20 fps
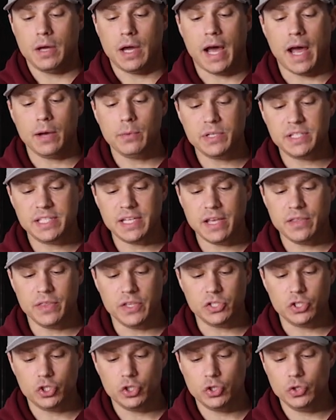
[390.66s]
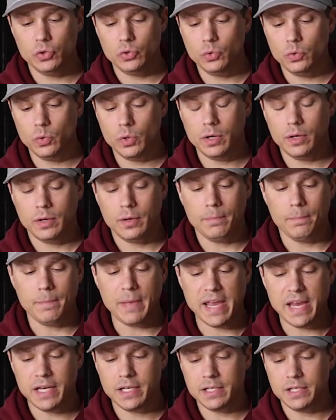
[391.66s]
I would say the two
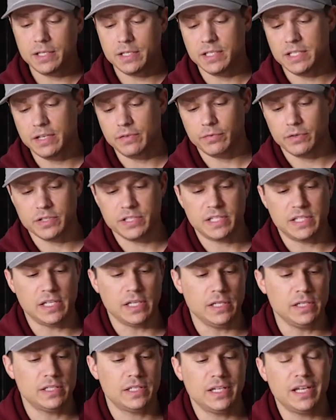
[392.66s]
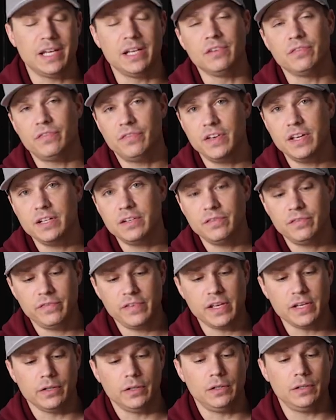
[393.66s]
main differences in fit and
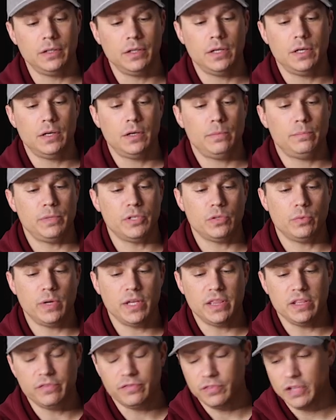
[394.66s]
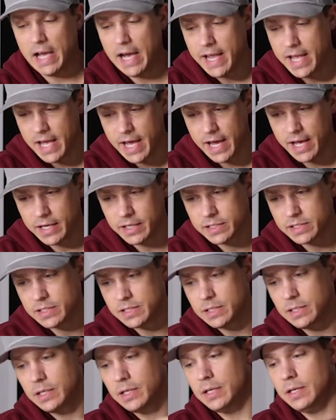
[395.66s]
feel between the Fly
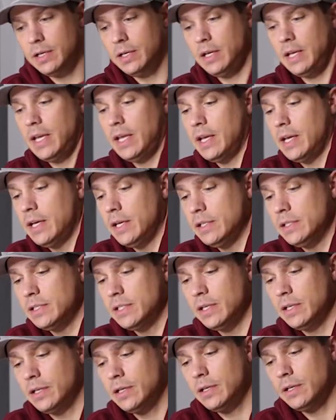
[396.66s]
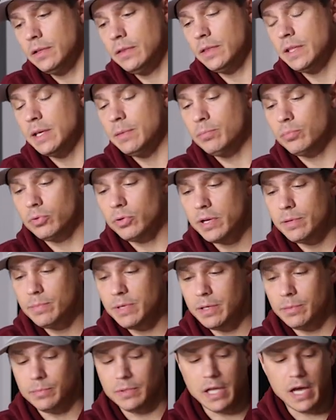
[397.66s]
X and the
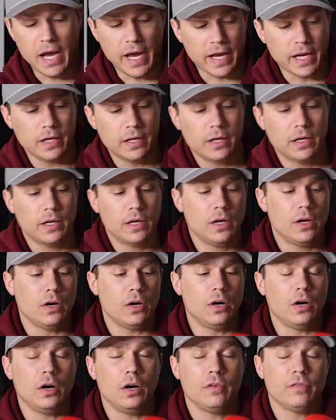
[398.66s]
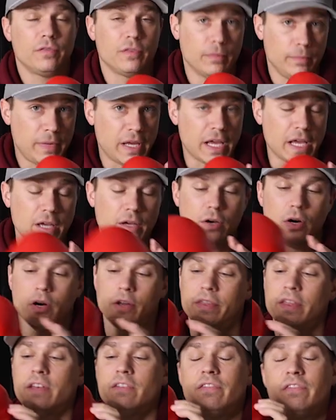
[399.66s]
premium line, for me,
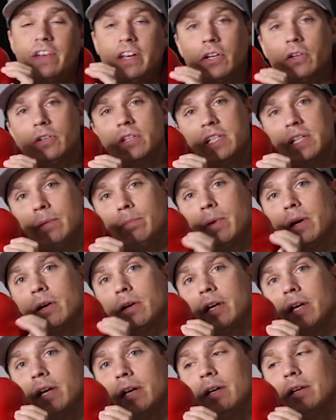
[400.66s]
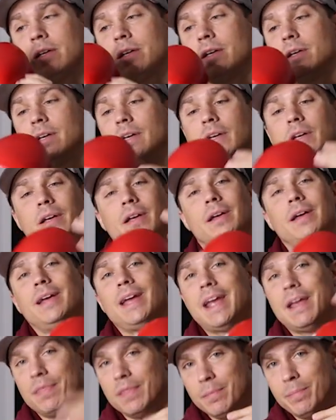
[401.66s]
are the fingertip area
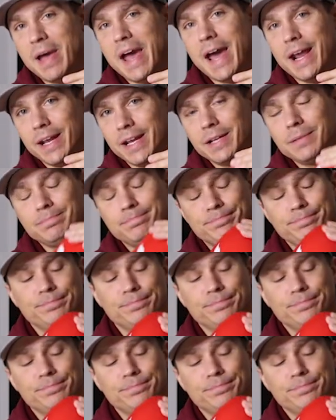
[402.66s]
and the padding.